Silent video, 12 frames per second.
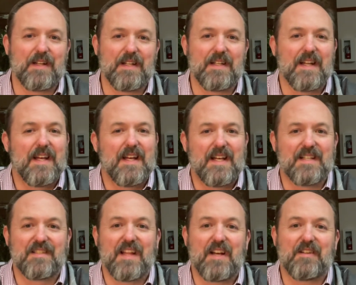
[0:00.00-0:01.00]
In
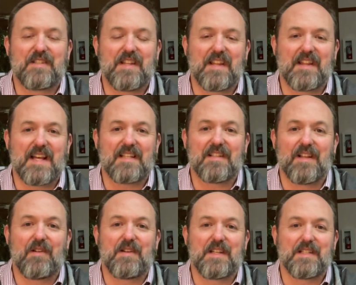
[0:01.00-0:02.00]
his letter to the
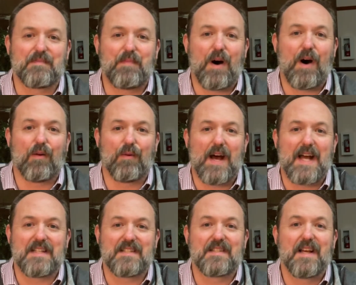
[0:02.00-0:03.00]
Thessalonians, Paul
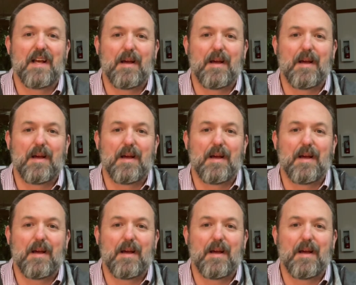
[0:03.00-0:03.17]
writes,